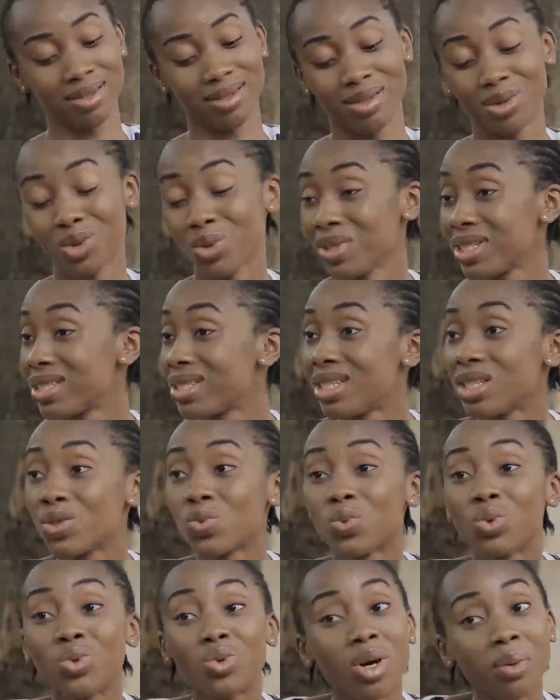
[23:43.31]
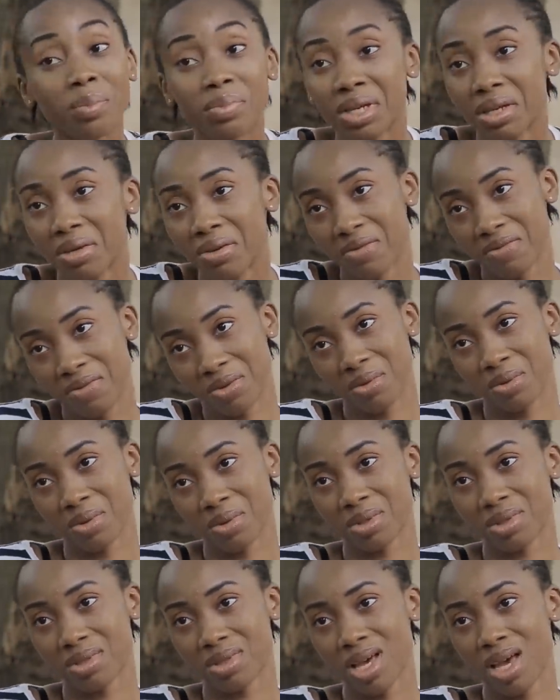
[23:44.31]
Those things will not be enough for
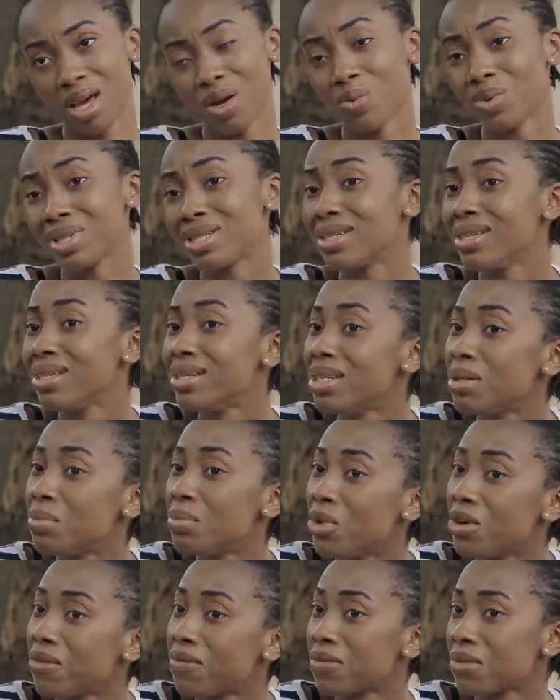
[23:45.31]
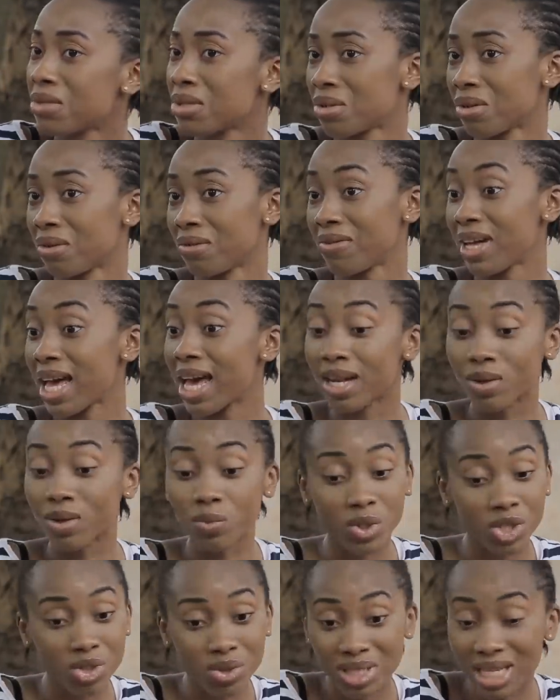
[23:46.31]
us. We still need more for stuff, and
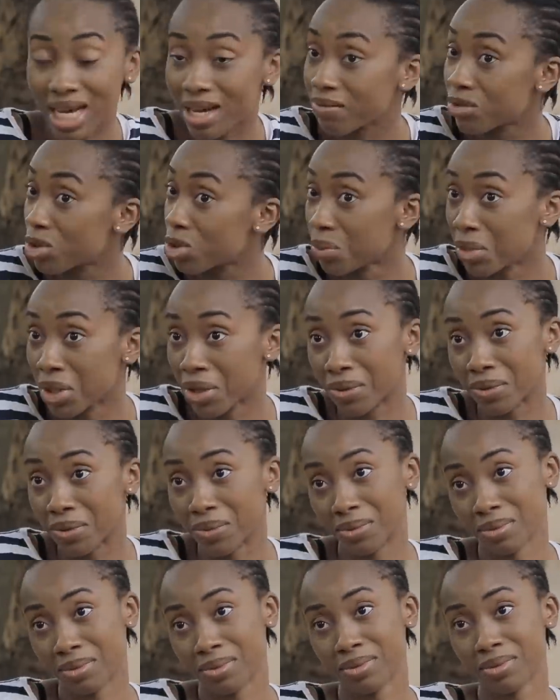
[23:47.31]
we just have tomorrow.